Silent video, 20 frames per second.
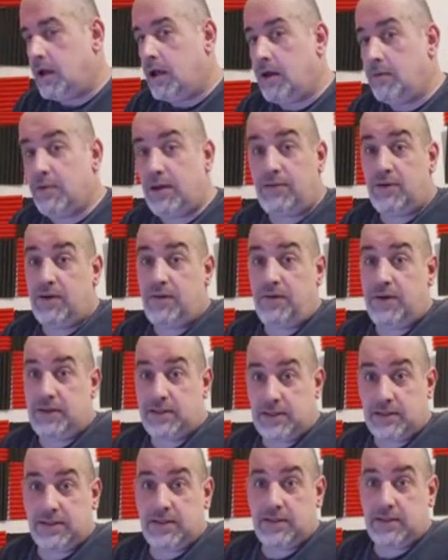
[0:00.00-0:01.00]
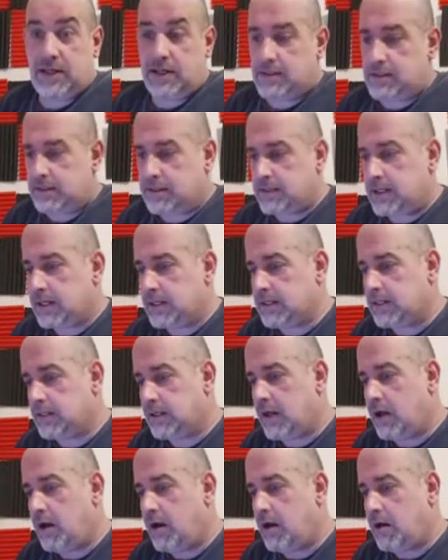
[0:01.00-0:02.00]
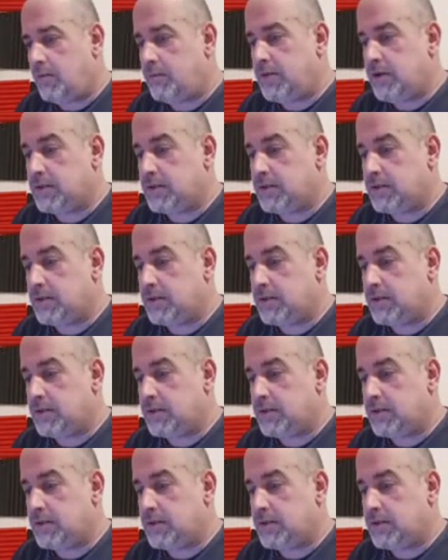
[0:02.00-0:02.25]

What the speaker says: even if it's as a second car.